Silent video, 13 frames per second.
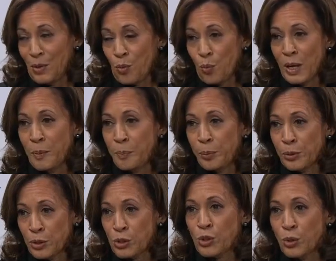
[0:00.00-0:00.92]
We
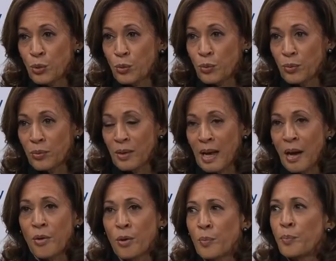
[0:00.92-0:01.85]
pursue
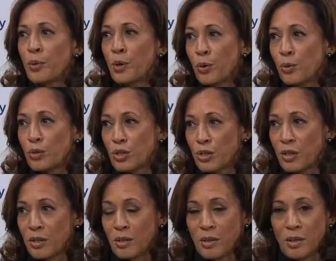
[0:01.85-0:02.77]
our approach